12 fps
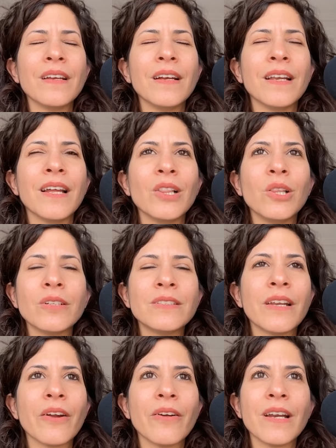And I looked
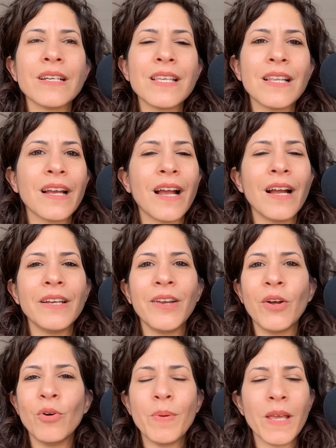at her and I said, like, I
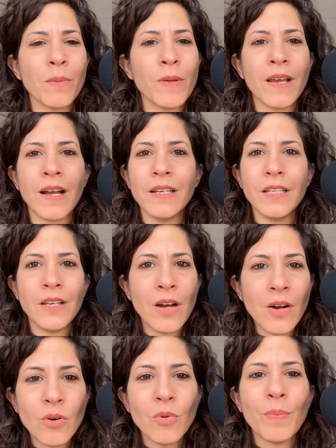know, baby, I
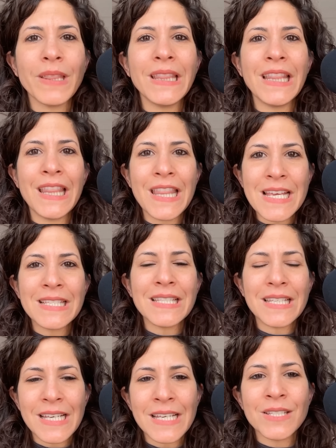know, but
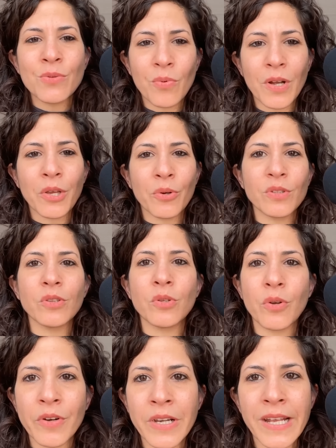this is what you're
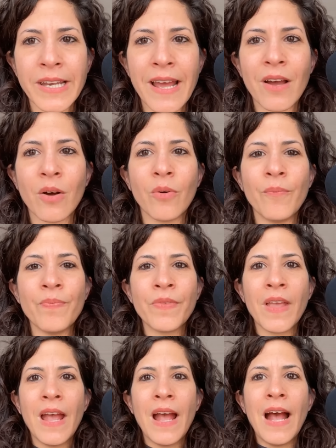learning now
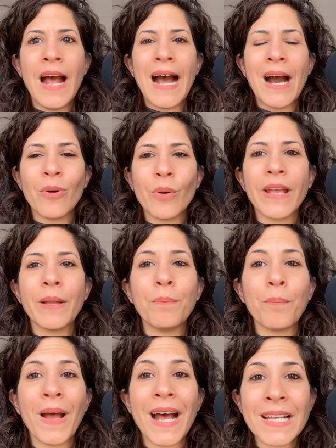how to
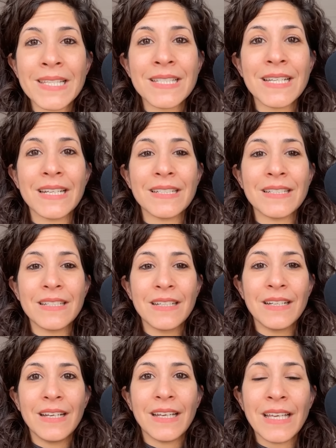get past it
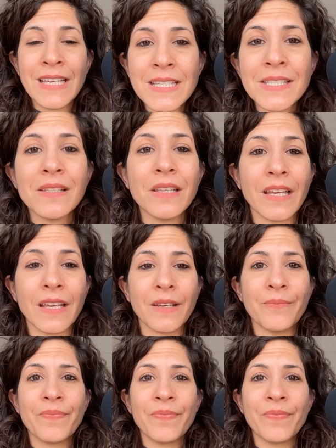easily,